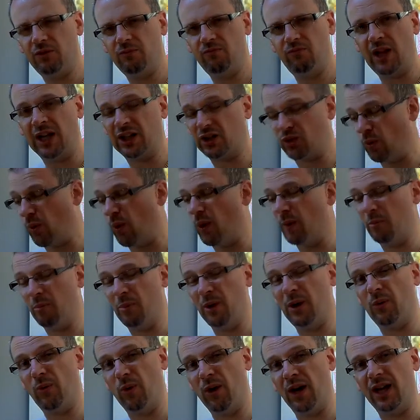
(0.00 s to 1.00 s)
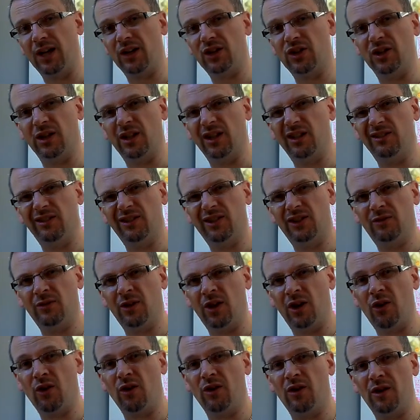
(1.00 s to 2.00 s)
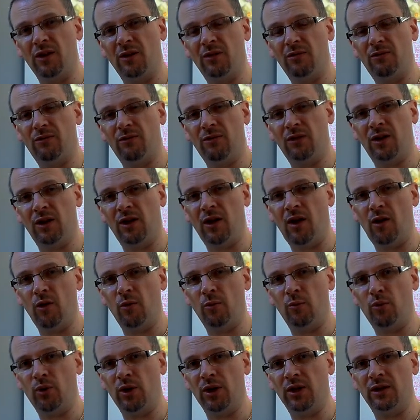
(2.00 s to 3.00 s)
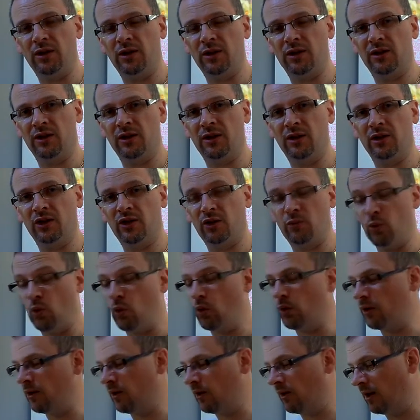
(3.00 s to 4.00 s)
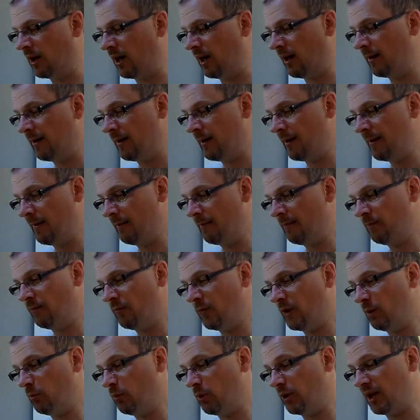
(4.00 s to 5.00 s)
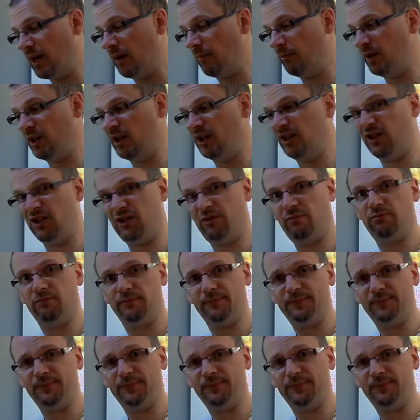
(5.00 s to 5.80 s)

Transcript: That's quite a big one actually. A lot of the home printers are smaller than that. But that means